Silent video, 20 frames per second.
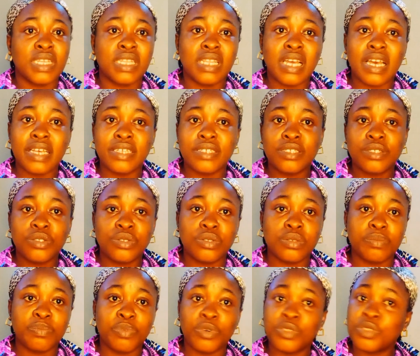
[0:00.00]
The
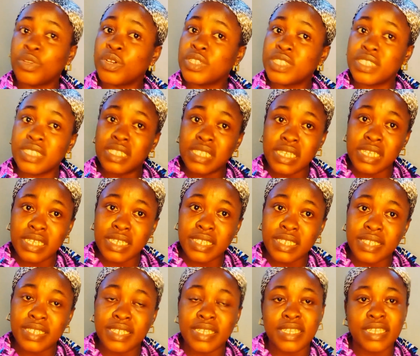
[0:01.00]
last but not the
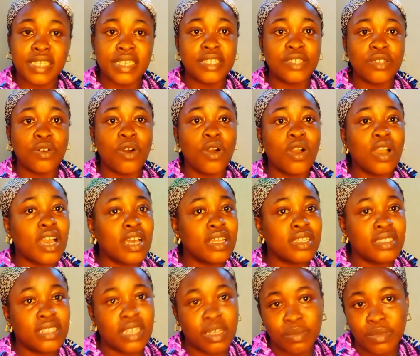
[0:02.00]
least is
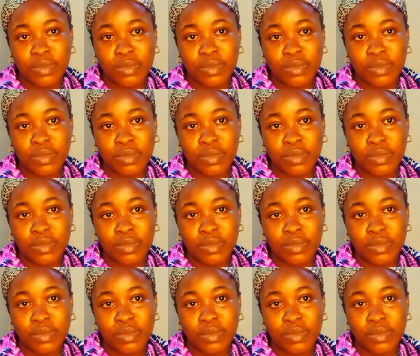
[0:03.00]
organ